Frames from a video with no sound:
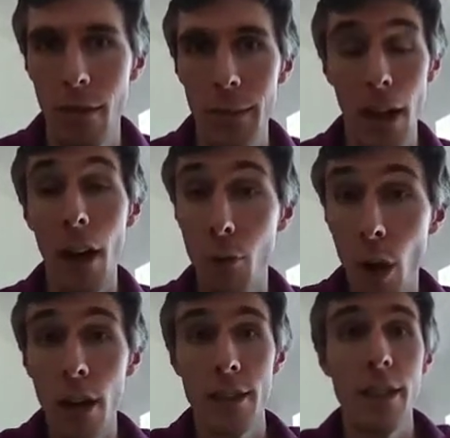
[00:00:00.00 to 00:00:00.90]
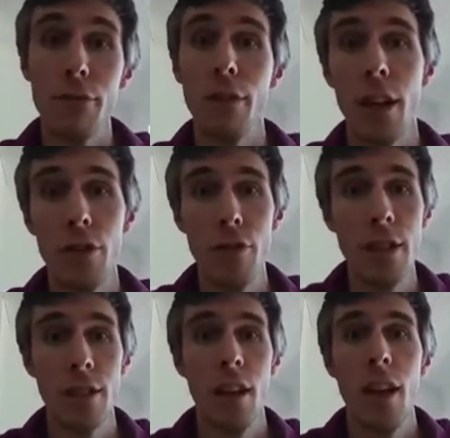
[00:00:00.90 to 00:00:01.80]
You know, I've worked in different
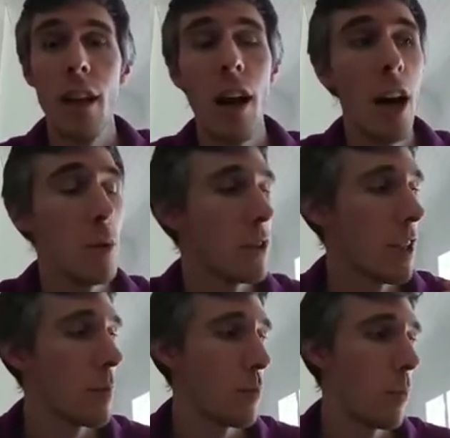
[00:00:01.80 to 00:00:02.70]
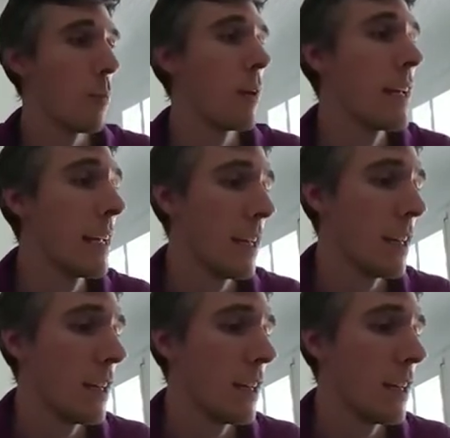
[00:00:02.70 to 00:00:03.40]
countries. I would say probably